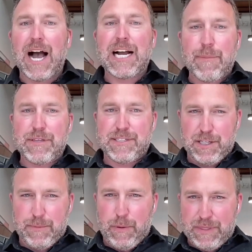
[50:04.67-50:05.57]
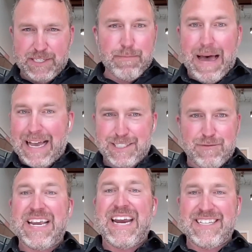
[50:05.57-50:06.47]
to talk about this a little bit with these
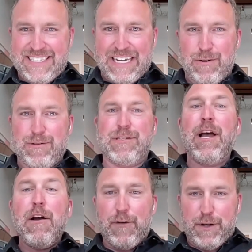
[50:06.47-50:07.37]
massive data centers